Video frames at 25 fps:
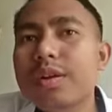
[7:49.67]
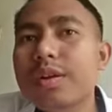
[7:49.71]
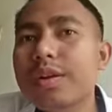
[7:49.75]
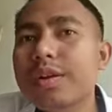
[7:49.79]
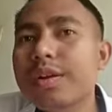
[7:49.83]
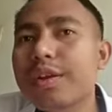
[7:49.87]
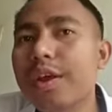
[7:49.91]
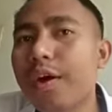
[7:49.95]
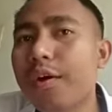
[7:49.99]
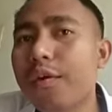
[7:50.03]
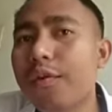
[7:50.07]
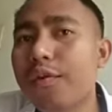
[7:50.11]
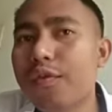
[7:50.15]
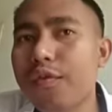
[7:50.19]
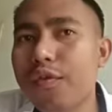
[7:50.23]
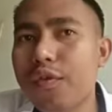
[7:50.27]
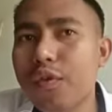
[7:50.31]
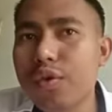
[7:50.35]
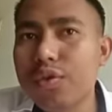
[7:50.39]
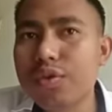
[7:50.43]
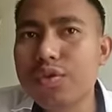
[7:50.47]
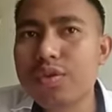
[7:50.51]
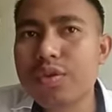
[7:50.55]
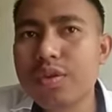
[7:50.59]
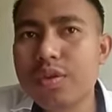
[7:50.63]
their
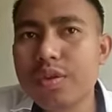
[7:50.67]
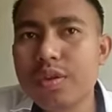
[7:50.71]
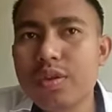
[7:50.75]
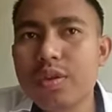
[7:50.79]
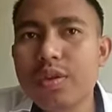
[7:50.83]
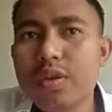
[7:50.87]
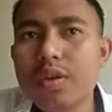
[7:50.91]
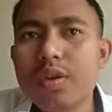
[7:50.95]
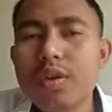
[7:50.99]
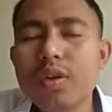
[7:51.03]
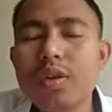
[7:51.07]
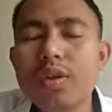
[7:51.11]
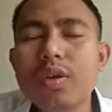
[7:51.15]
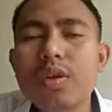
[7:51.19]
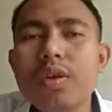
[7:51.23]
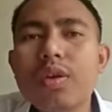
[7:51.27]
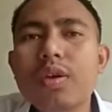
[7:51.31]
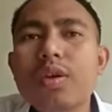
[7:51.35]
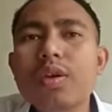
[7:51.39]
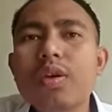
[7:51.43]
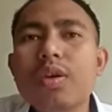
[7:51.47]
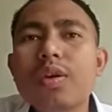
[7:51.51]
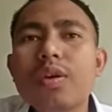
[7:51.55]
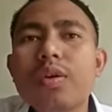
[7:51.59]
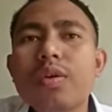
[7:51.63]
food
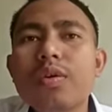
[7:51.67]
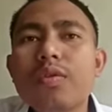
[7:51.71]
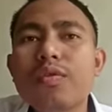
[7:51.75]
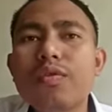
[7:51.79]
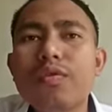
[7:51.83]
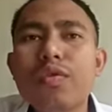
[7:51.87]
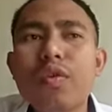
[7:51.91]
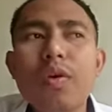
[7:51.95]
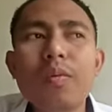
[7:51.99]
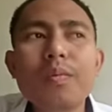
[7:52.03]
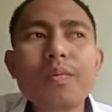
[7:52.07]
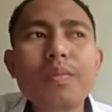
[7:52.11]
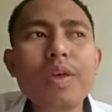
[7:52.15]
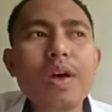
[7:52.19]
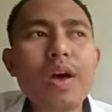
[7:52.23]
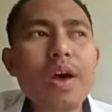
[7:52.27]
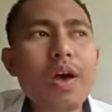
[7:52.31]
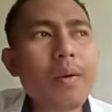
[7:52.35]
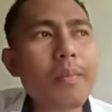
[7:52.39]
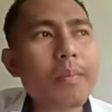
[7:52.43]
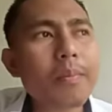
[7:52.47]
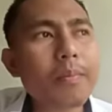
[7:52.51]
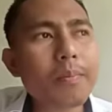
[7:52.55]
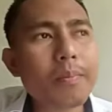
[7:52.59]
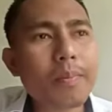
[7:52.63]
from the
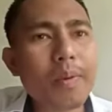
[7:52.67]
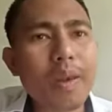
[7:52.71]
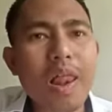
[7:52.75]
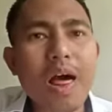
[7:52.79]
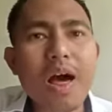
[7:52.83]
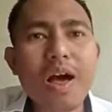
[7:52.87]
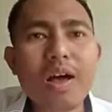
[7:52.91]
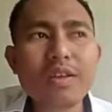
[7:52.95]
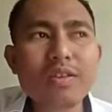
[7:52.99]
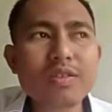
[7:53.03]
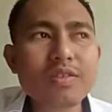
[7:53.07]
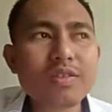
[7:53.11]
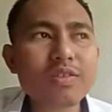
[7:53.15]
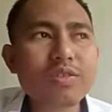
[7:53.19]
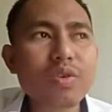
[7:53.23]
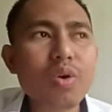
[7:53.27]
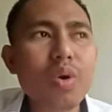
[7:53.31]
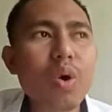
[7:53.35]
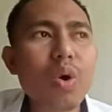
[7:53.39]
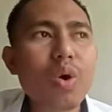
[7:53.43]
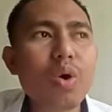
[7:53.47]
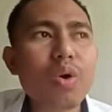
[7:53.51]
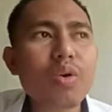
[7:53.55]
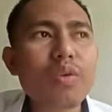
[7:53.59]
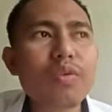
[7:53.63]
plants
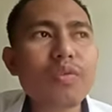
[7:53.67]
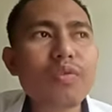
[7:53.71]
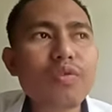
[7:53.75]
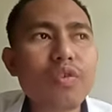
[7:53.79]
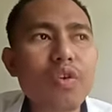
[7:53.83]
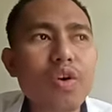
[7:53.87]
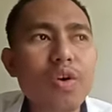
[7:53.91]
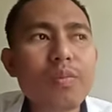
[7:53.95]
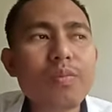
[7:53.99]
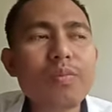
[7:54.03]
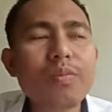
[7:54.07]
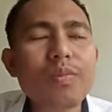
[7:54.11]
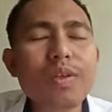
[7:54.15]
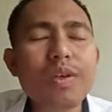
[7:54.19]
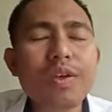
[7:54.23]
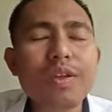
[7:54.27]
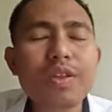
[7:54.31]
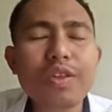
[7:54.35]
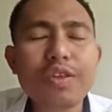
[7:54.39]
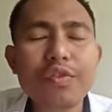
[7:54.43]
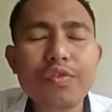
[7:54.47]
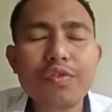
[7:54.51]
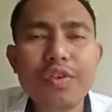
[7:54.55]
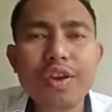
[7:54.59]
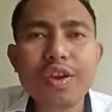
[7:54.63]
or from
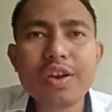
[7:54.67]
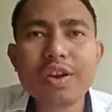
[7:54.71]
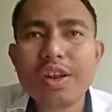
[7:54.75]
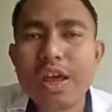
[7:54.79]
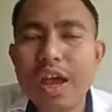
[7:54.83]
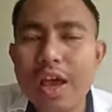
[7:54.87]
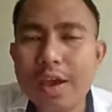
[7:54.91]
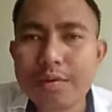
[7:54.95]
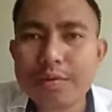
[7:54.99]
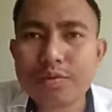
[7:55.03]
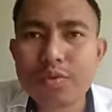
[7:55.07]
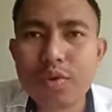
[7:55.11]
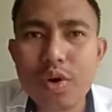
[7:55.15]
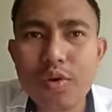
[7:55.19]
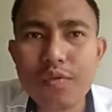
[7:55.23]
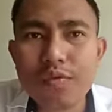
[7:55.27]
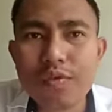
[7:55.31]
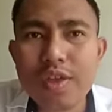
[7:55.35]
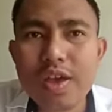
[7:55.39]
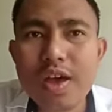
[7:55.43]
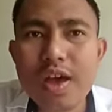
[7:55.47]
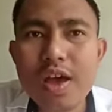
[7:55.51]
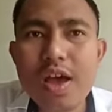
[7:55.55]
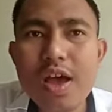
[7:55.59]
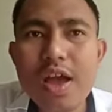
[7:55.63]
different types of
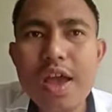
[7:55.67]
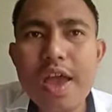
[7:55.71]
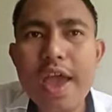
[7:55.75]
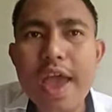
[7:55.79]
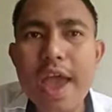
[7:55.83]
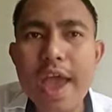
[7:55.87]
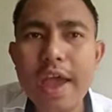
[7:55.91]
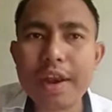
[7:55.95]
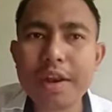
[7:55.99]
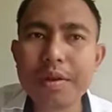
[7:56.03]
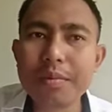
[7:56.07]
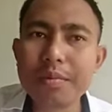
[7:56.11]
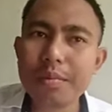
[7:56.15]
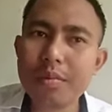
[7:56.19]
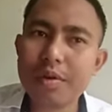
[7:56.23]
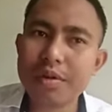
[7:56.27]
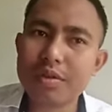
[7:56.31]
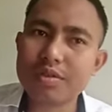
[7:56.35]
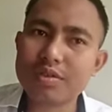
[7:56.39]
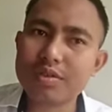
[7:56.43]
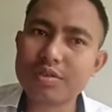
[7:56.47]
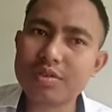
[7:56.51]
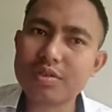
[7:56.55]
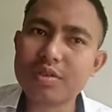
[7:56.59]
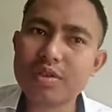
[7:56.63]
the
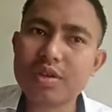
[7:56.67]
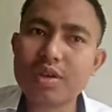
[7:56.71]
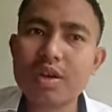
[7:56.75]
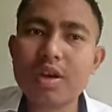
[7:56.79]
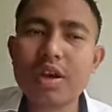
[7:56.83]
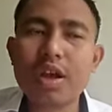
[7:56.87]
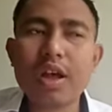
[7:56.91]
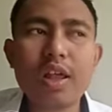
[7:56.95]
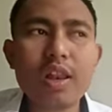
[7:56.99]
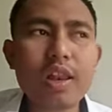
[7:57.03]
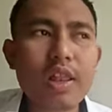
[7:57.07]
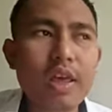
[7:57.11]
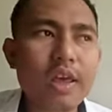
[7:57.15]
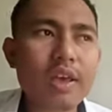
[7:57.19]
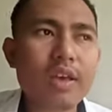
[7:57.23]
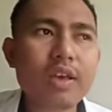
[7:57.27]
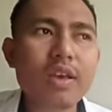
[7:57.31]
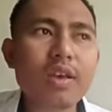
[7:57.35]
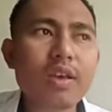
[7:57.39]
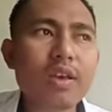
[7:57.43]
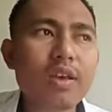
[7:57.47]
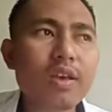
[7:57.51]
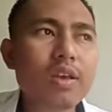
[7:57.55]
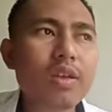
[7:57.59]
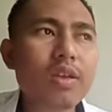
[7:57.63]
animals, like
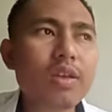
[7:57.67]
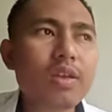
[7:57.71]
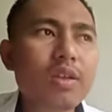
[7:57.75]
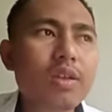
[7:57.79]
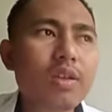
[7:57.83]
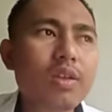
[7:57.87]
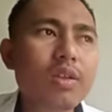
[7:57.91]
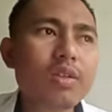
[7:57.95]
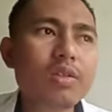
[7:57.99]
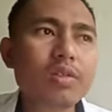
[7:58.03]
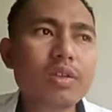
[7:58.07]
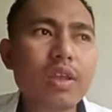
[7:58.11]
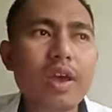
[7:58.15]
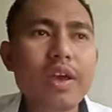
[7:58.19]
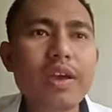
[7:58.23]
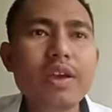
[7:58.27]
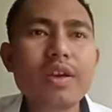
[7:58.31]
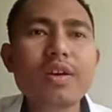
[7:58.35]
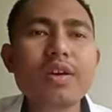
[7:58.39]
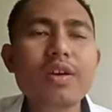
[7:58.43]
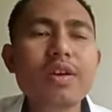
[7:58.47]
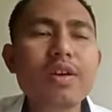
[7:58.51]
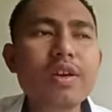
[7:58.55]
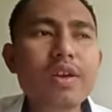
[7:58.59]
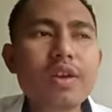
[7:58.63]

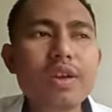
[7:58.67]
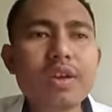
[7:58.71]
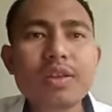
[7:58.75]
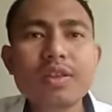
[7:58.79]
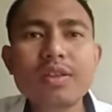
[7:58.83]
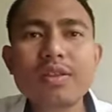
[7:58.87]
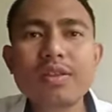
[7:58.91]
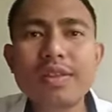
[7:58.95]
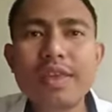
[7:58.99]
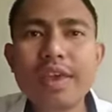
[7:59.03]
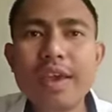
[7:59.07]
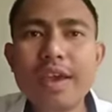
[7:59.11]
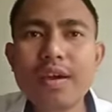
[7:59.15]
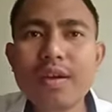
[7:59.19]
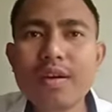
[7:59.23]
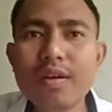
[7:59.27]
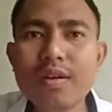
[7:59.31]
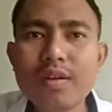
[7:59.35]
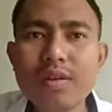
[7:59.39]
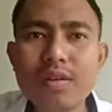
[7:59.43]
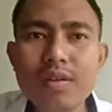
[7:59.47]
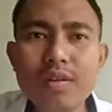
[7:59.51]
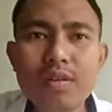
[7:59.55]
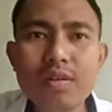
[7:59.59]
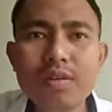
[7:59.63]
tiger eat deer,